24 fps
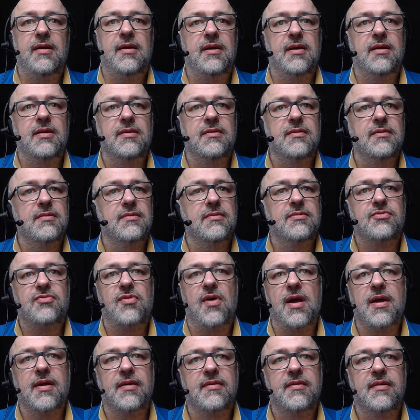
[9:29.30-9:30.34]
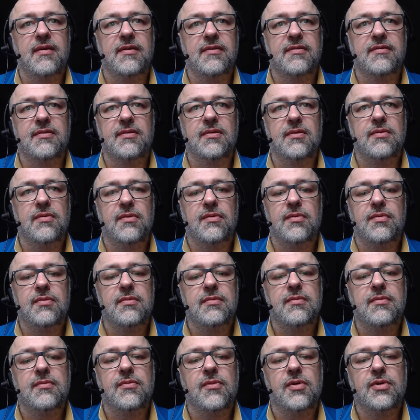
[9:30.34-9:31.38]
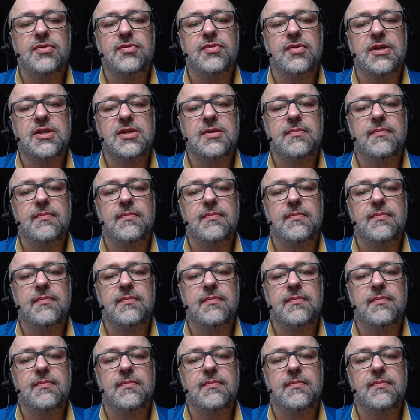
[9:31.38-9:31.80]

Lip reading: in trying things. You don't want to,